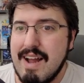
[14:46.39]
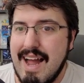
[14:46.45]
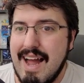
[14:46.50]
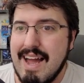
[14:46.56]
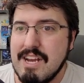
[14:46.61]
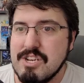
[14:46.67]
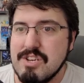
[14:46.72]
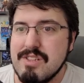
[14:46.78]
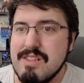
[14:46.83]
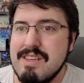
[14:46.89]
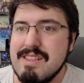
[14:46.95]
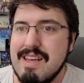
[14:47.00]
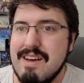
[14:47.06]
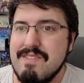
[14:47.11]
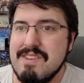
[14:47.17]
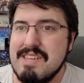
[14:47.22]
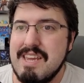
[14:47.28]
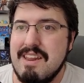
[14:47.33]
actually
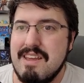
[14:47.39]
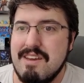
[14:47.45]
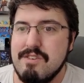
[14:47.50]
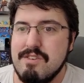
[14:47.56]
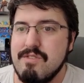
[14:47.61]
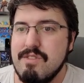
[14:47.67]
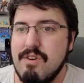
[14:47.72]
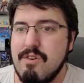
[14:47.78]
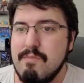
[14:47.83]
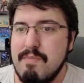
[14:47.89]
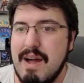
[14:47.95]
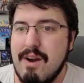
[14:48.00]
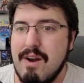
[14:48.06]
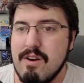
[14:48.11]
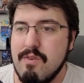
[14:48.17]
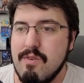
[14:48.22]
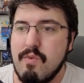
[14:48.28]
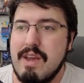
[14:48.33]
levitating under their own
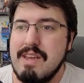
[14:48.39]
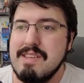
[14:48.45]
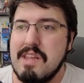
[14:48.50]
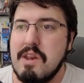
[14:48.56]
power in ways